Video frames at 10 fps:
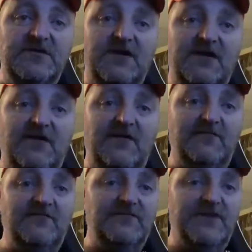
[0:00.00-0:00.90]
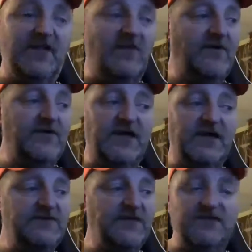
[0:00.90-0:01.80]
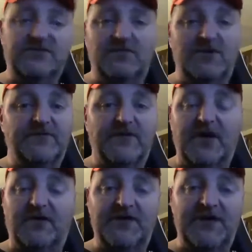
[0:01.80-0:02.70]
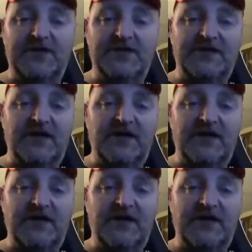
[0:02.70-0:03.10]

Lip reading: But I love all you guys. Thank you so much for coming in,